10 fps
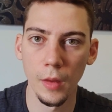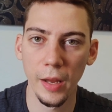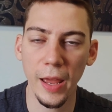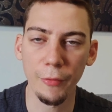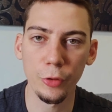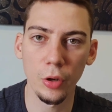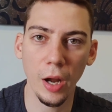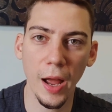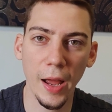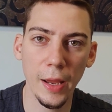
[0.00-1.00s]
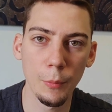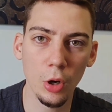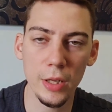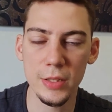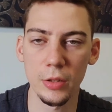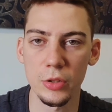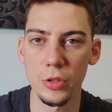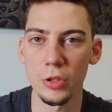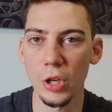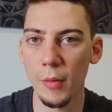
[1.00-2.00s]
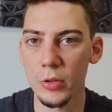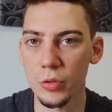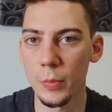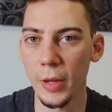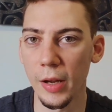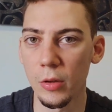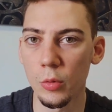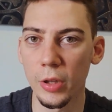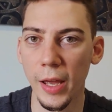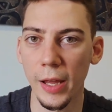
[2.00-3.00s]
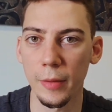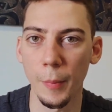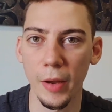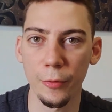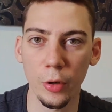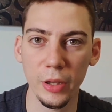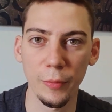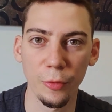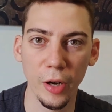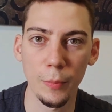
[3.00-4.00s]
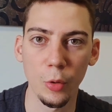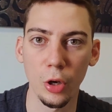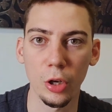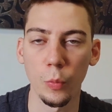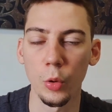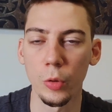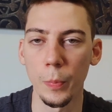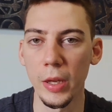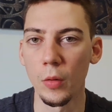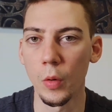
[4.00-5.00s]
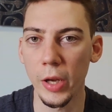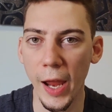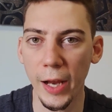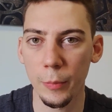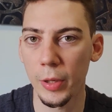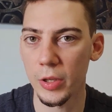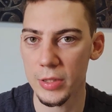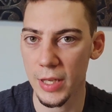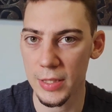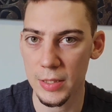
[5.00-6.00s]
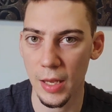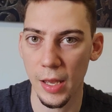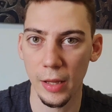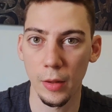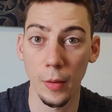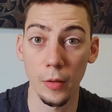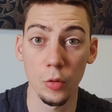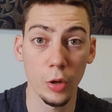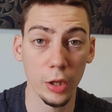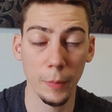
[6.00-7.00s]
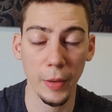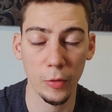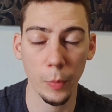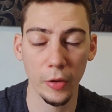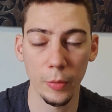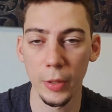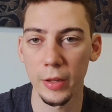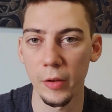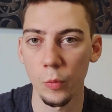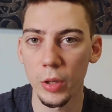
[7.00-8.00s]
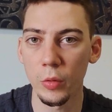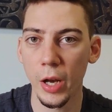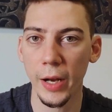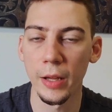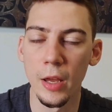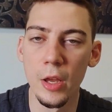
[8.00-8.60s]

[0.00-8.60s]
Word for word: And after I more or less understood JavaScript, I knew that my front-end framework would be React because that's uh, the you got the best possibilities with React.